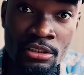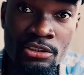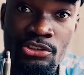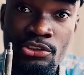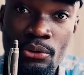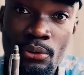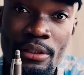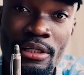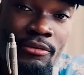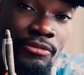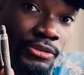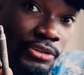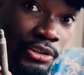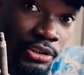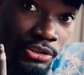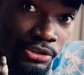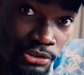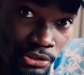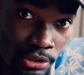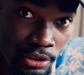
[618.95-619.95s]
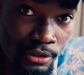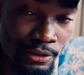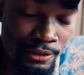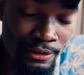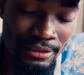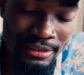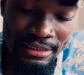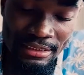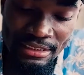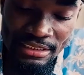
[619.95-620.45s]
So if you're
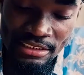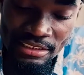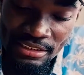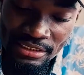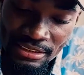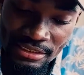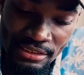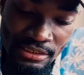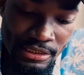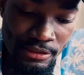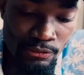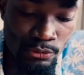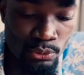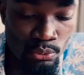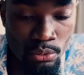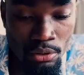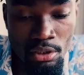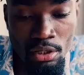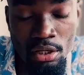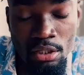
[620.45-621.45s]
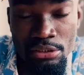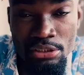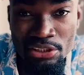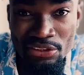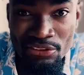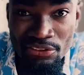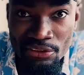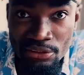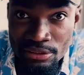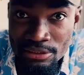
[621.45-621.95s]
young, this is if you are
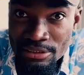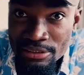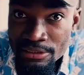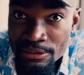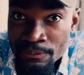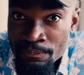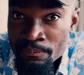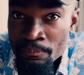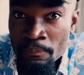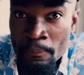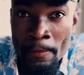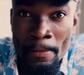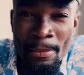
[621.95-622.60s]
under 30,